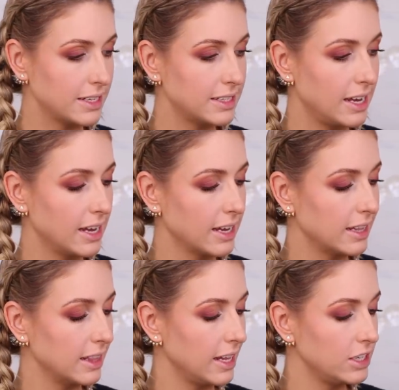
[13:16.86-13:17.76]
Mixing
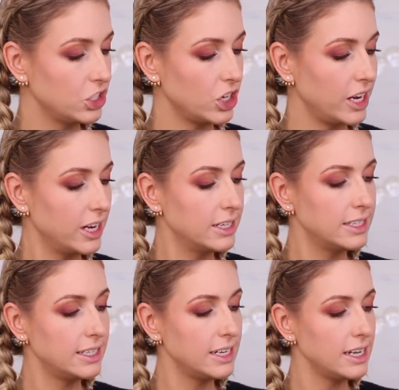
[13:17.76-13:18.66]
clutch
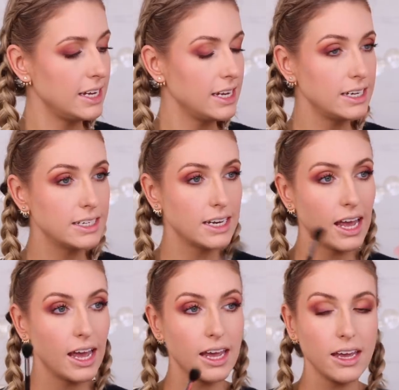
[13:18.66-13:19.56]
and tea
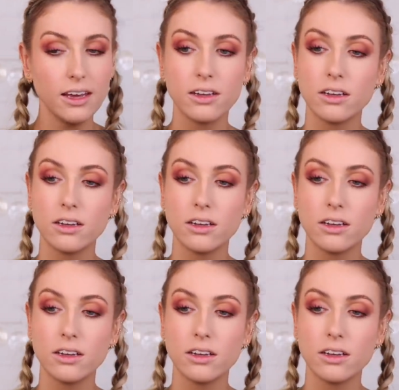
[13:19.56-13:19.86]
today.